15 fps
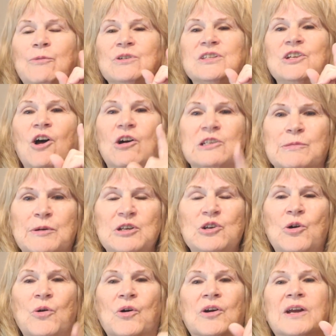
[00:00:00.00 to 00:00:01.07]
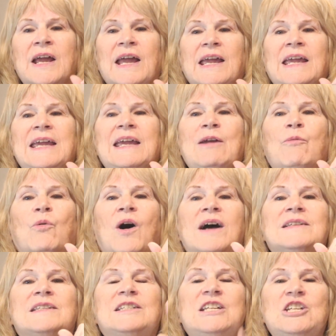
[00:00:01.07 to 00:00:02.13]
was an entrepreneur. He
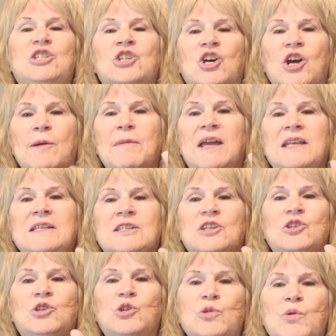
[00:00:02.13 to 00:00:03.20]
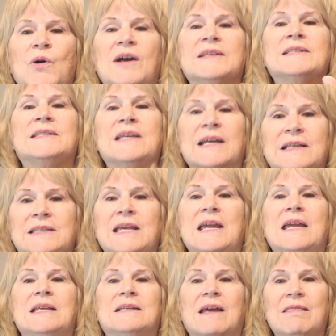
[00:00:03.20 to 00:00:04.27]
was determined to
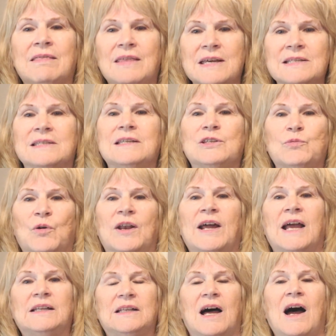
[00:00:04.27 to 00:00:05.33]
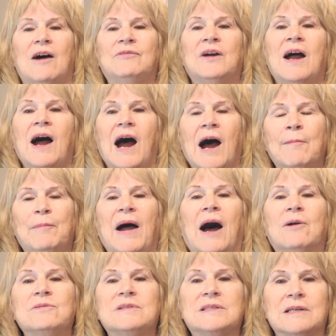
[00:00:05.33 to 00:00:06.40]
succeed. This is what I love
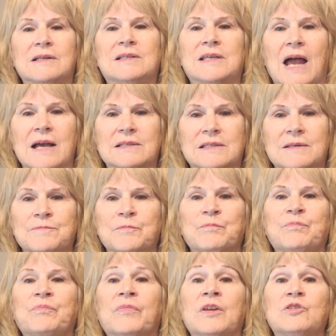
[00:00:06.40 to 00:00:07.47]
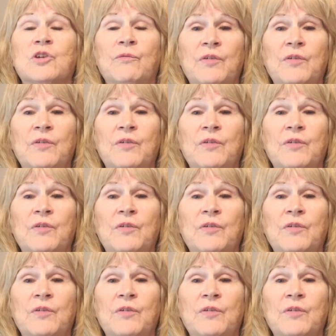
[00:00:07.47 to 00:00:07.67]
about success. So